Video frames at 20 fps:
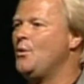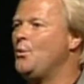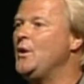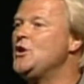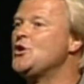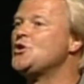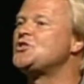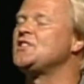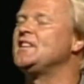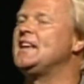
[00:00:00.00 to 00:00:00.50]
We
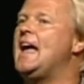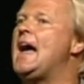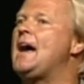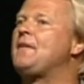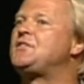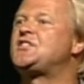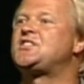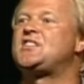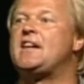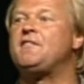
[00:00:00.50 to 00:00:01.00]
usually have
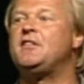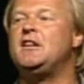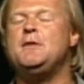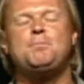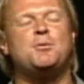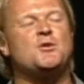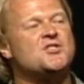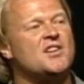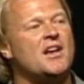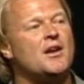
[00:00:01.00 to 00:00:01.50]

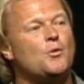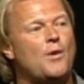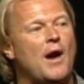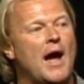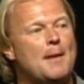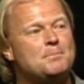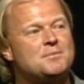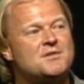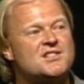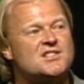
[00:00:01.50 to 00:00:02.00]
70%
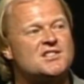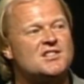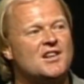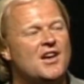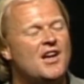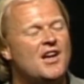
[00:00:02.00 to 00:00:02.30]
reps